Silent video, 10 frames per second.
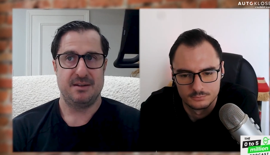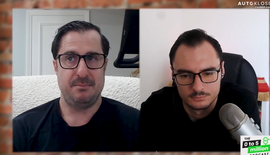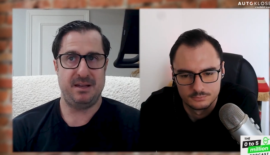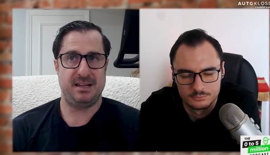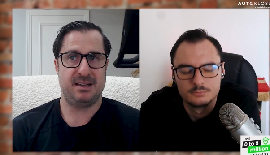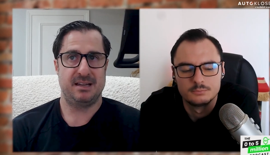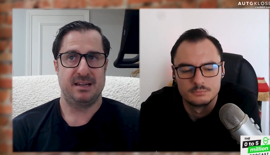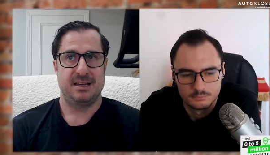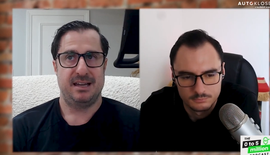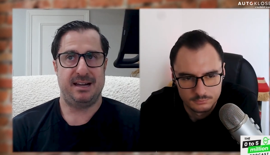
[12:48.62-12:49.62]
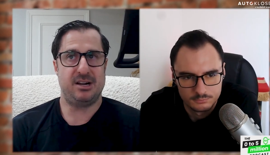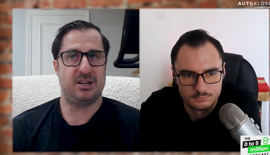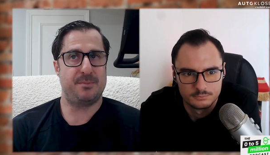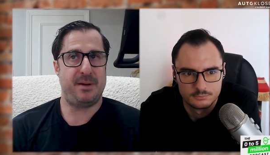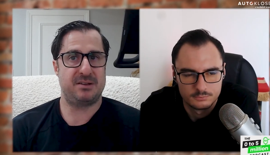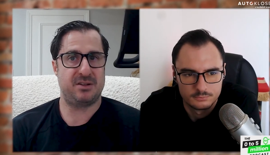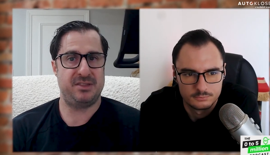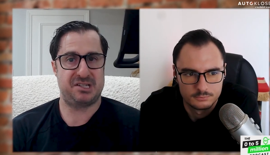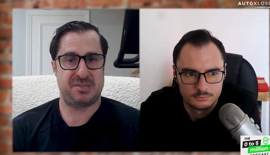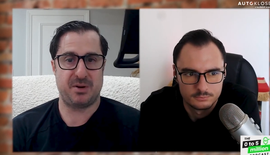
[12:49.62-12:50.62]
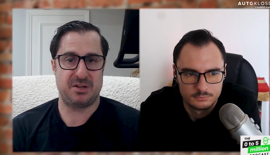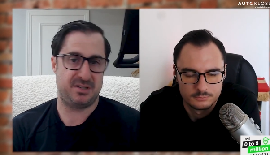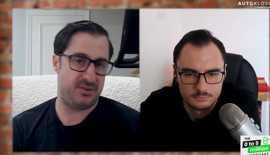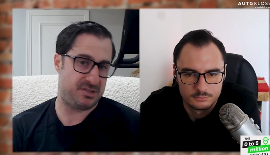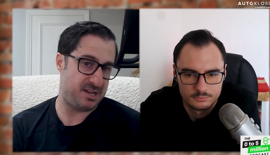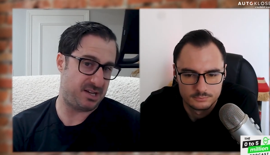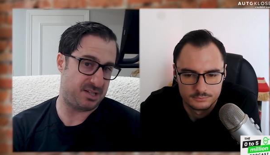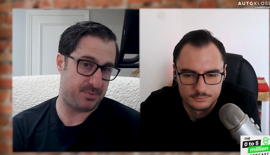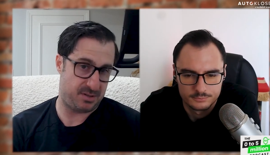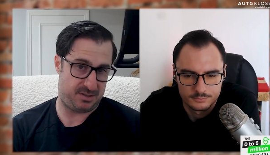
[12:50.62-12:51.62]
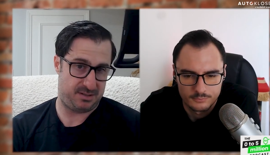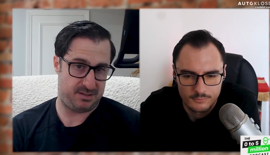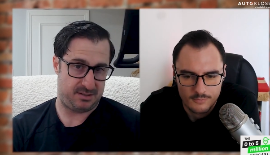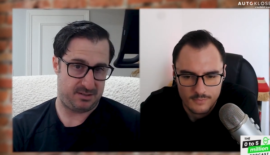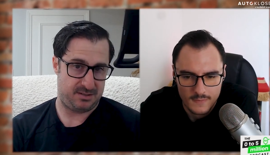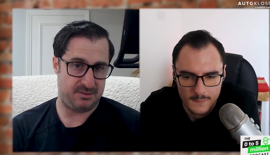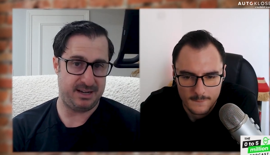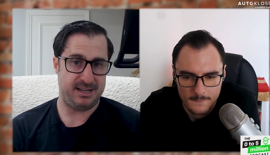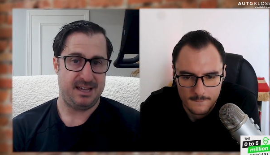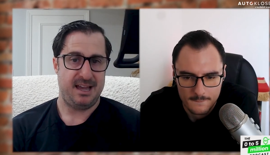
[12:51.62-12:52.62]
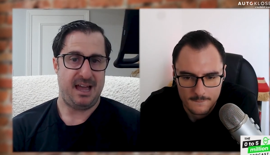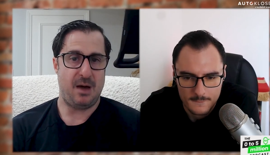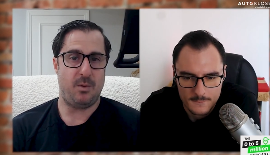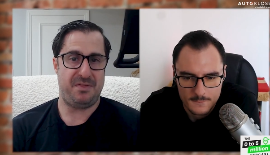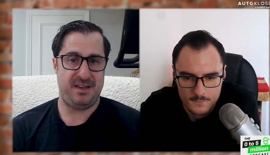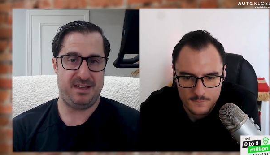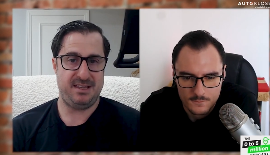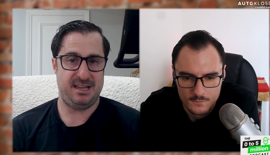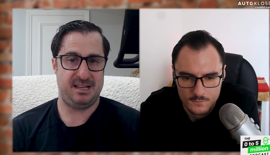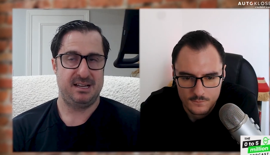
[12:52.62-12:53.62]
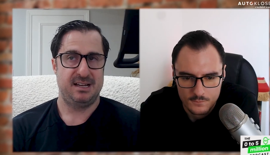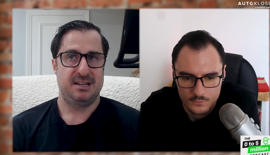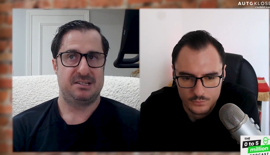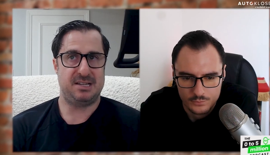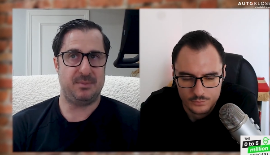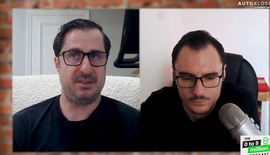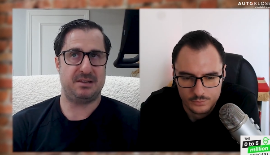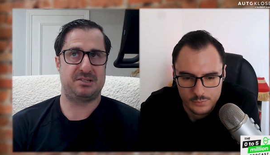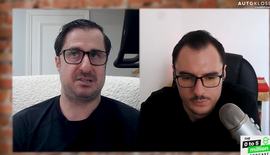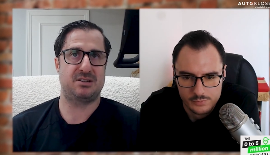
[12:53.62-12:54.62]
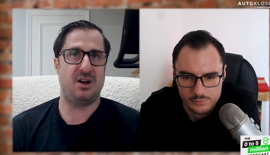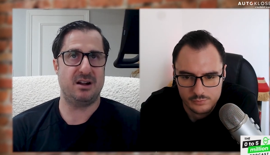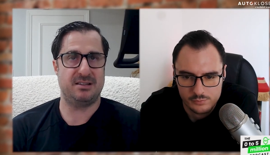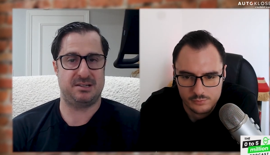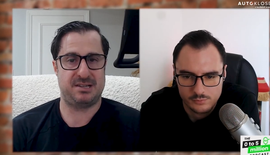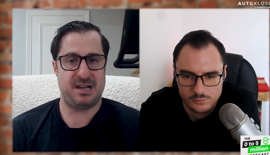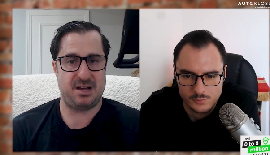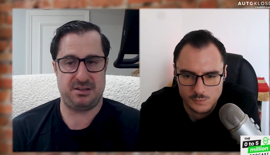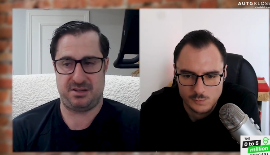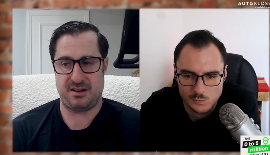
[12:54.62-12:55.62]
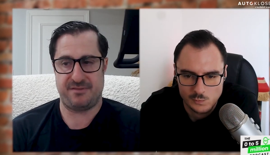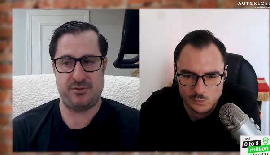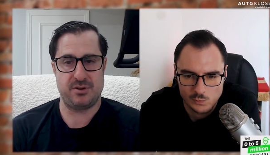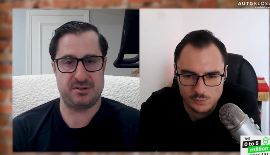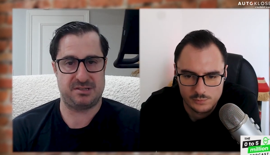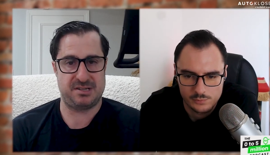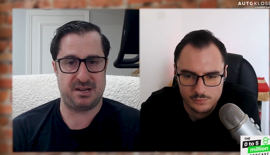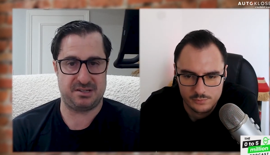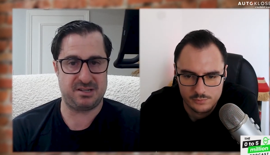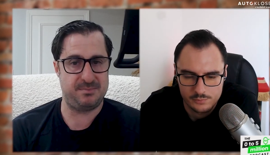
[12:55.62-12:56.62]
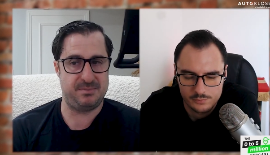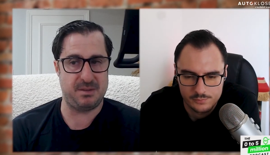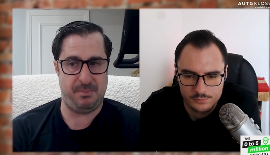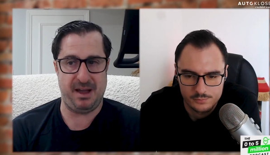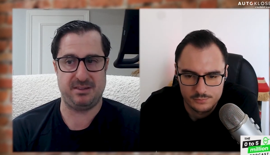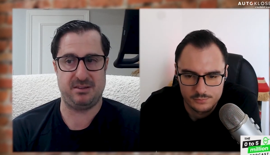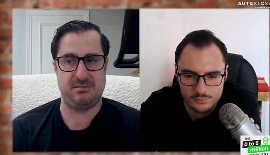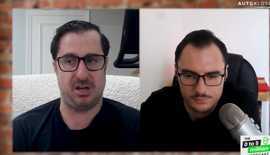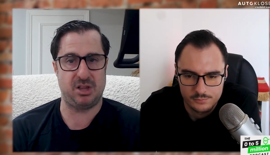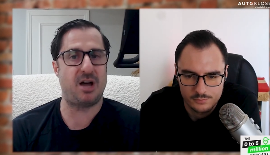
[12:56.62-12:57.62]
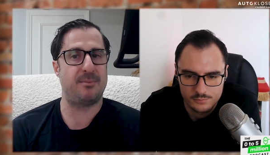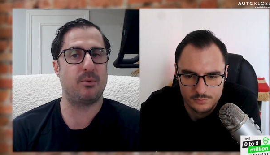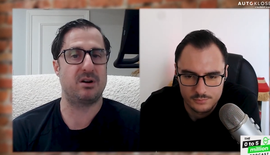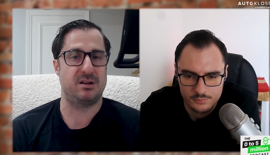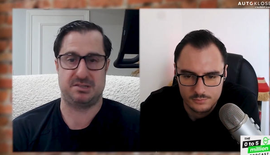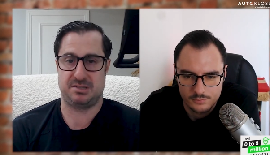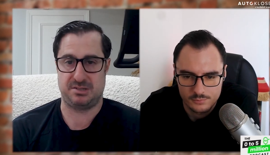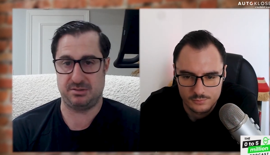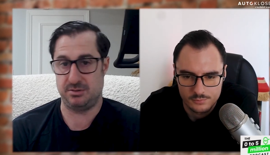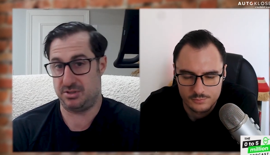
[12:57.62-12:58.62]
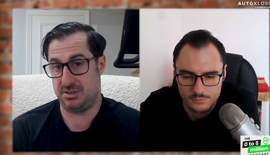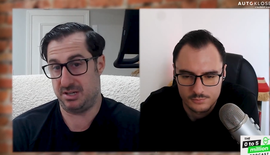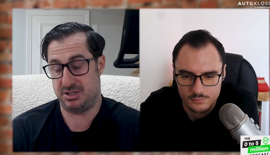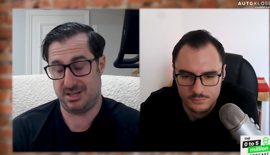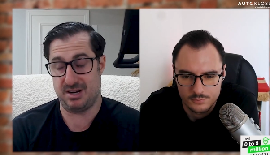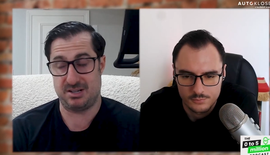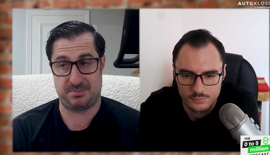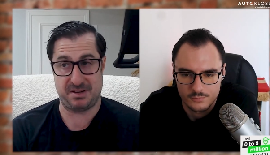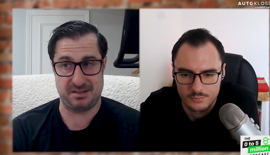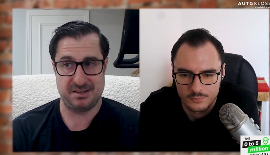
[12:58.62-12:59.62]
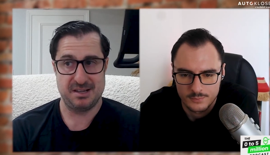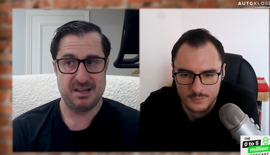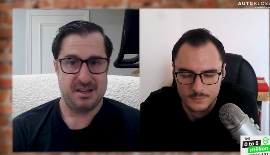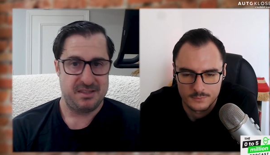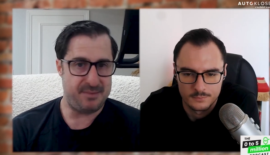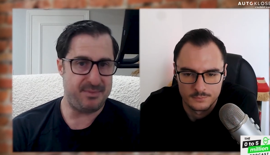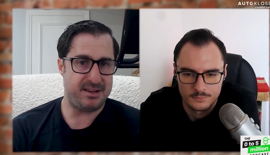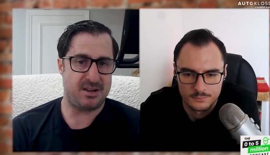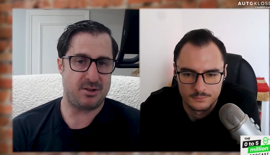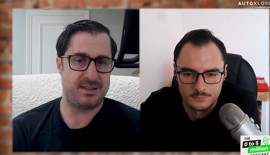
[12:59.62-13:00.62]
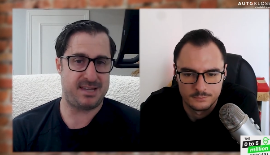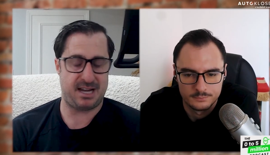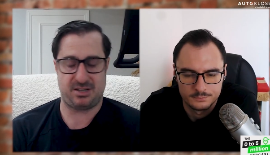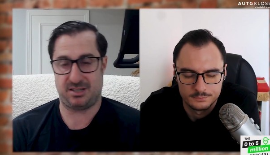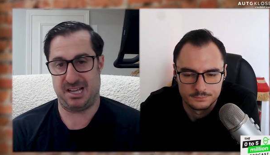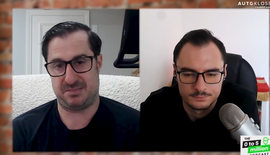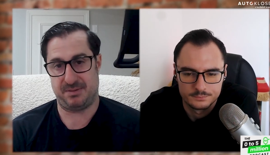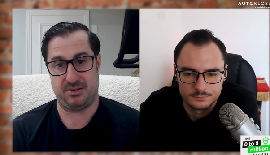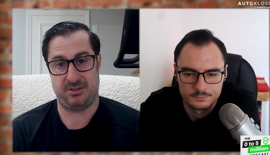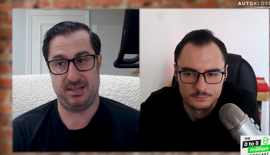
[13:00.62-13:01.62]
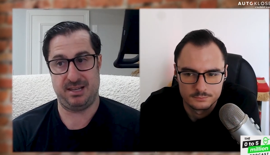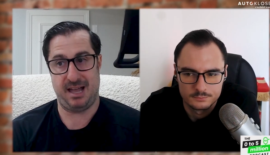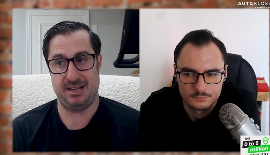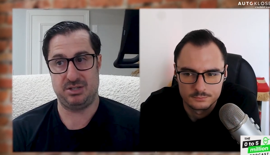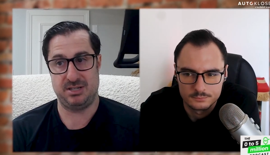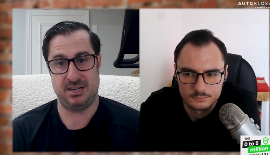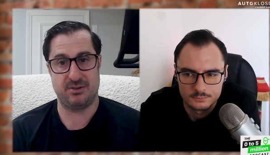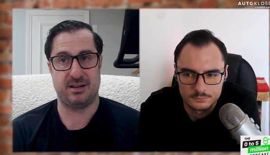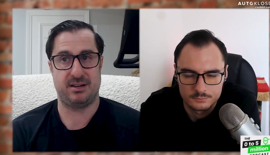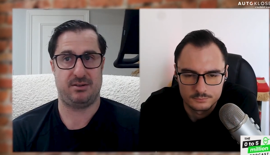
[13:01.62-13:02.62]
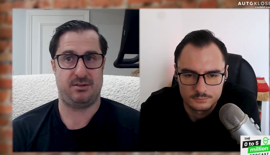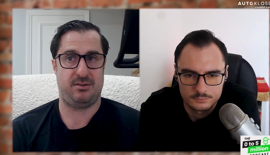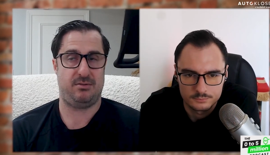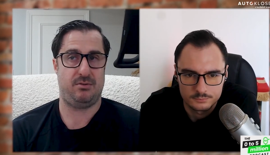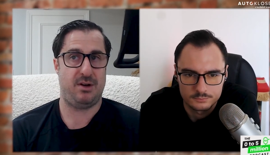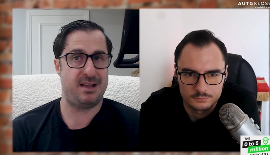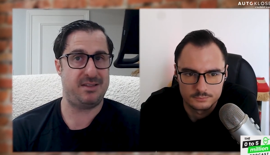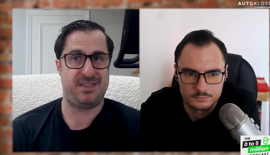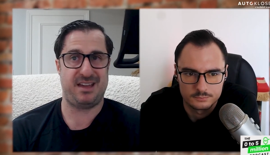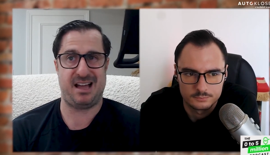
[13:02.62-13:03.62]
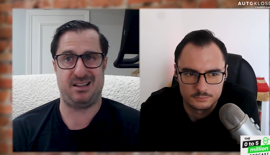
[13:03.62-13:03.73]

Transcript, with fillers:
Speaker 1: Meaning, it all depends on the experience of your salesperson, right, and what they need. Someone that's just got into sales, had a few years in sales, is going to depend a lot more on a solutions engineer, just because they might not know the technical aspect of the engineering or anything